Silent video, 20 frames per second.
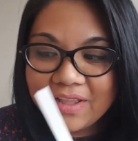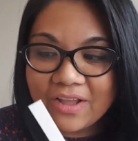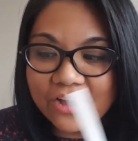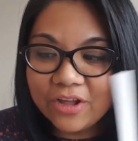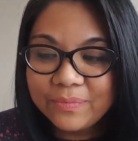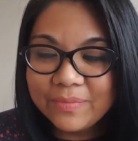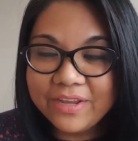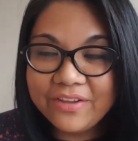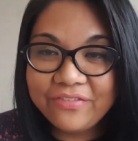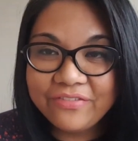
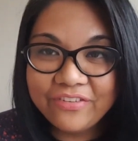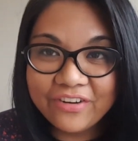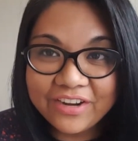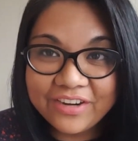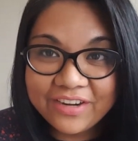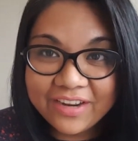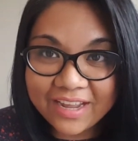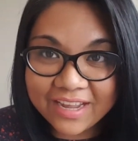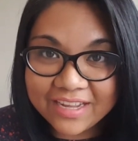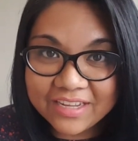on my
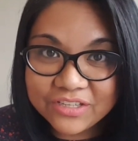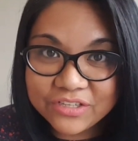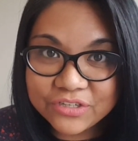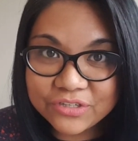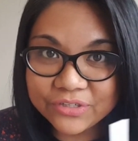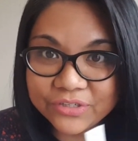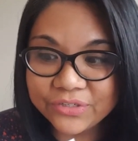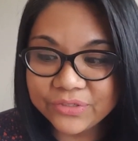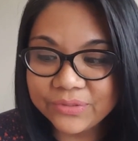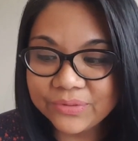friend
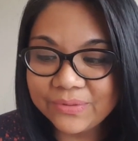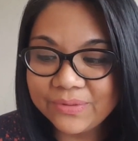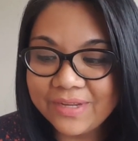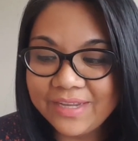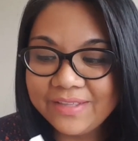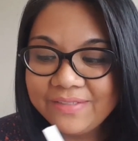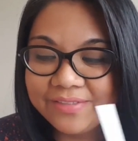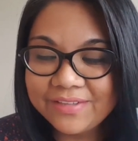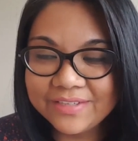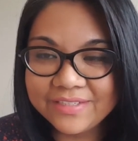Andrew
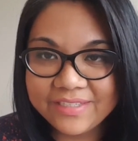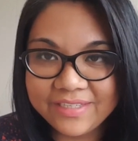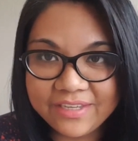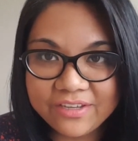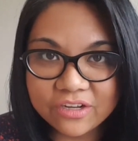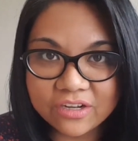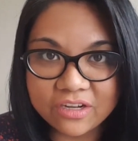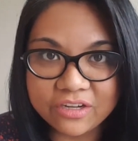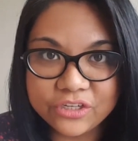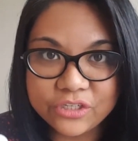in the
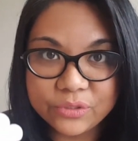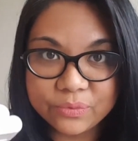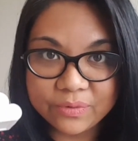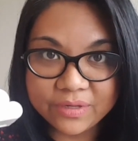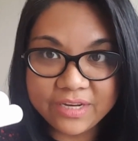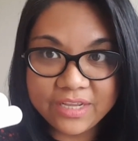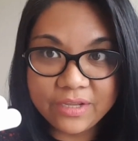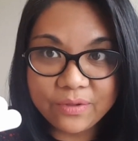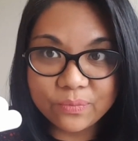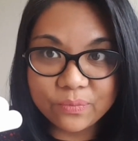sillage,
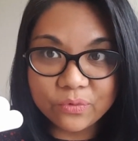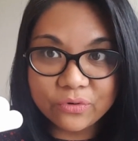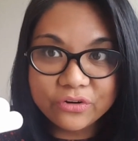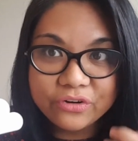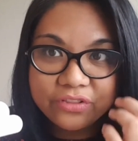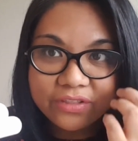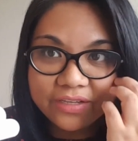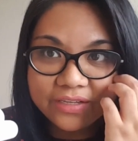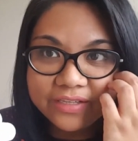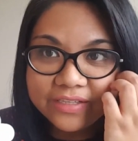when he
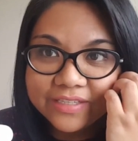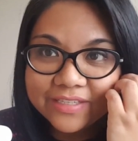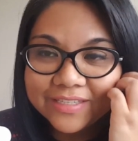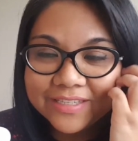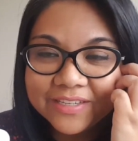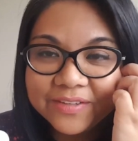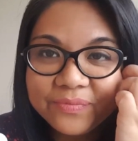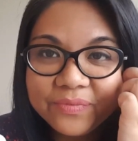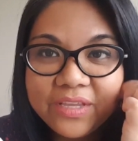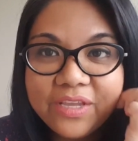wore
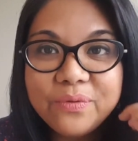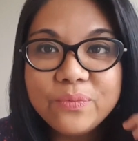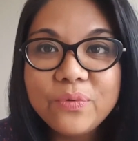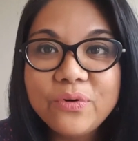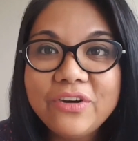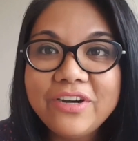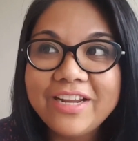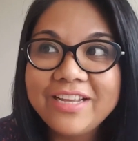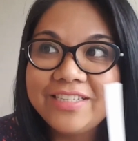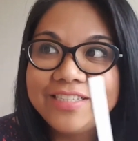this, he
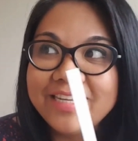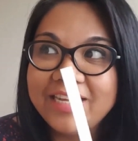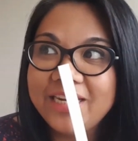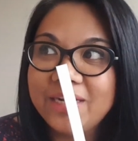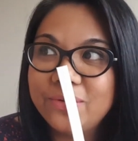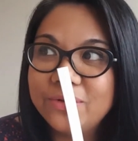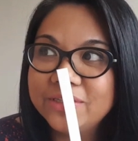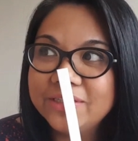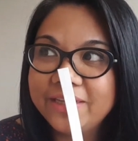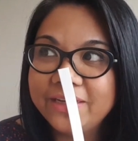wore it,
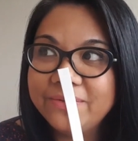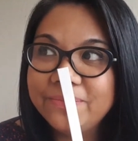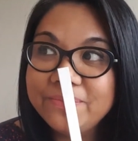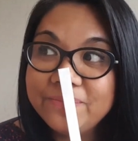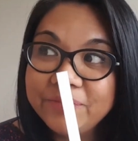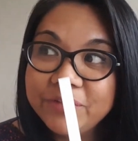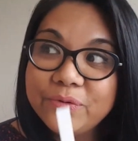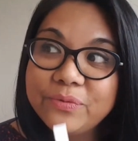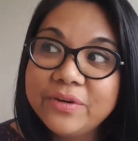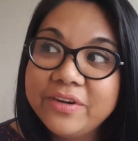and I was like,
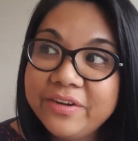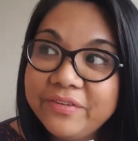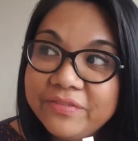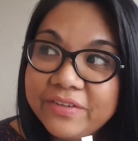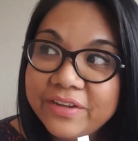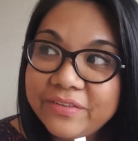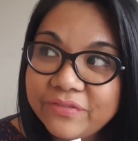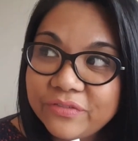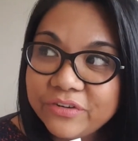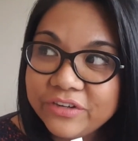you're wearing
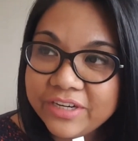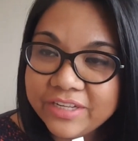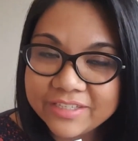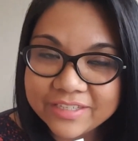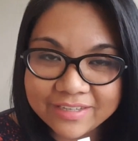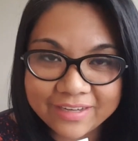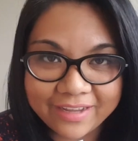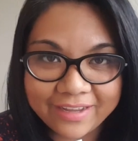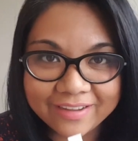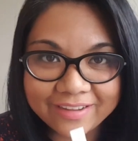540
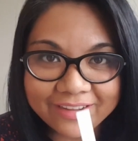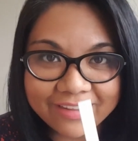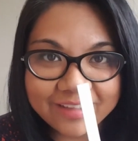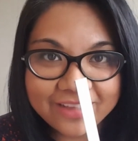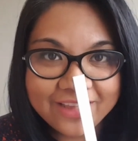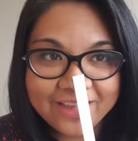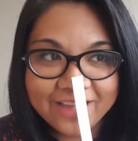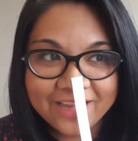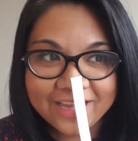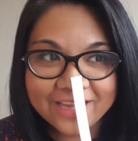today, huh?
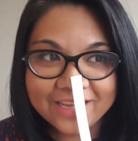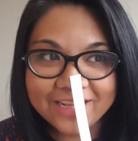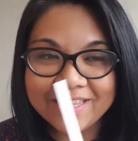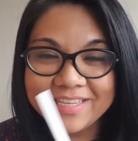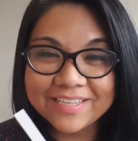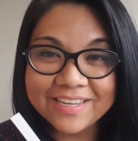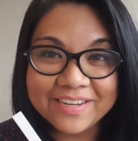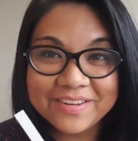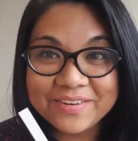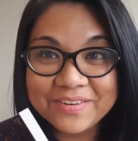And
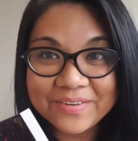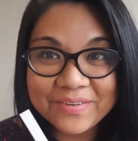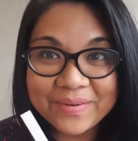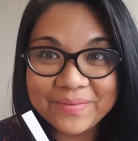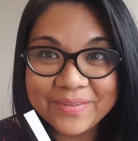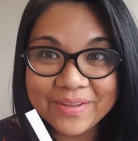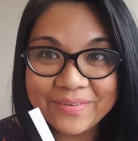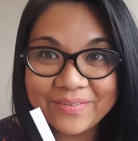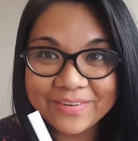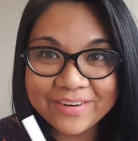he's like, no,
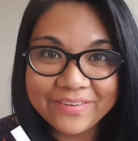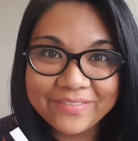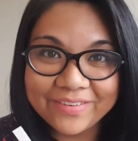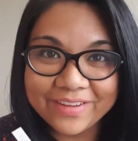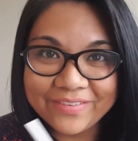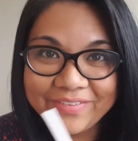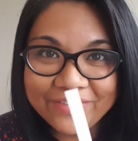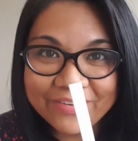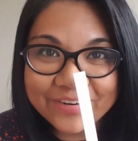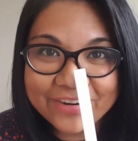I'm not wearing
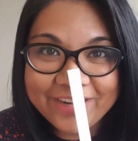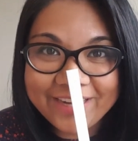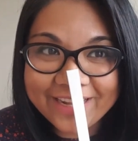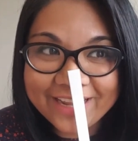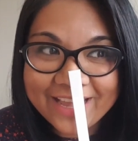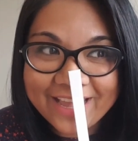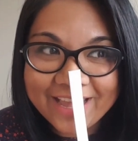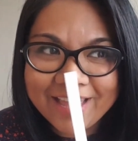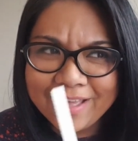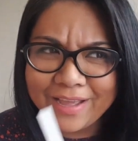
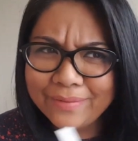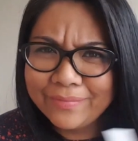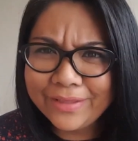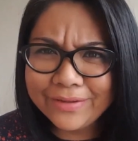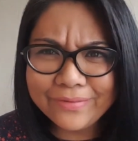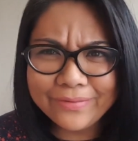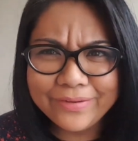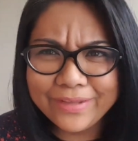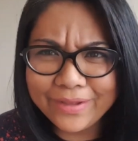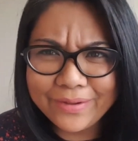540. I'm
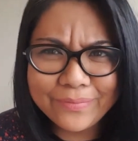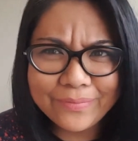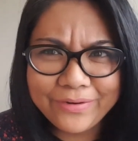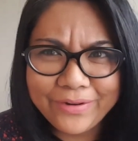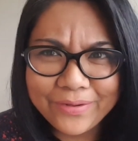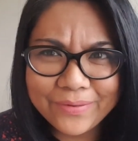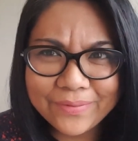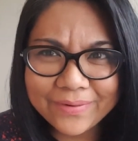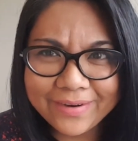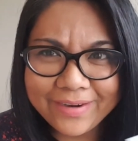like, okay, what
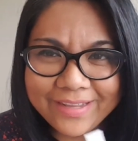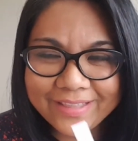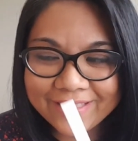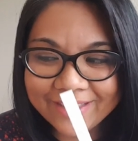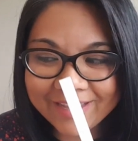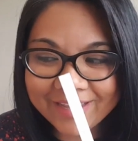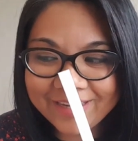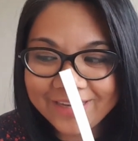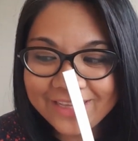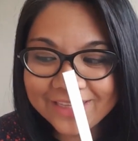are you wearing
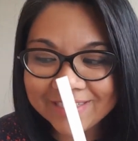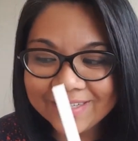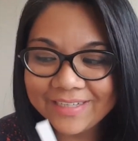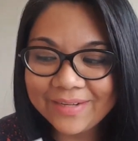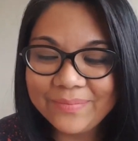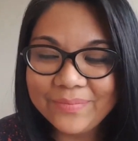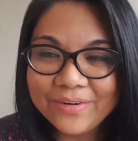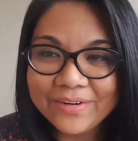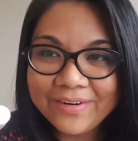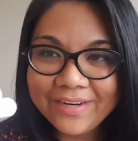then? He's like,
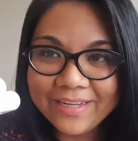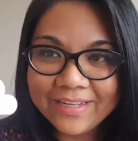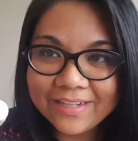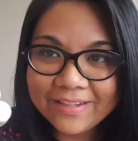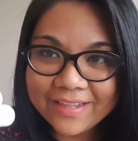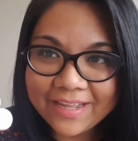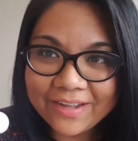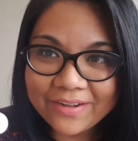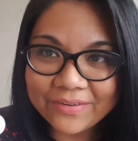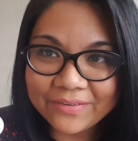I'm wearing
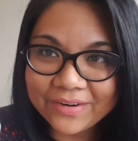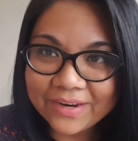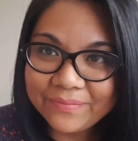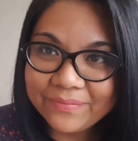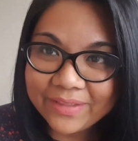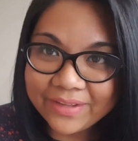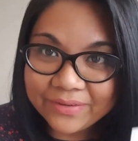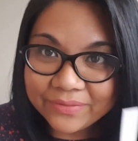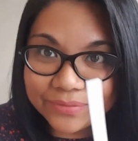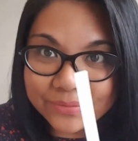Cloud.
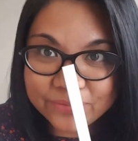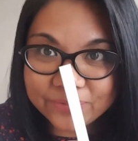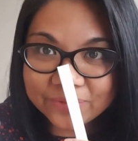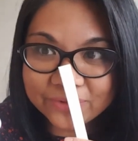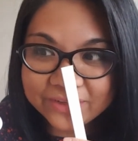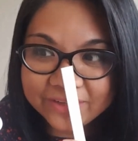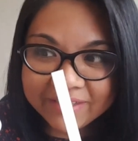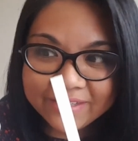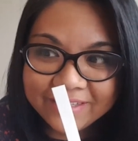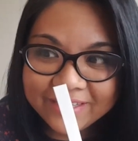I'm like, ooh.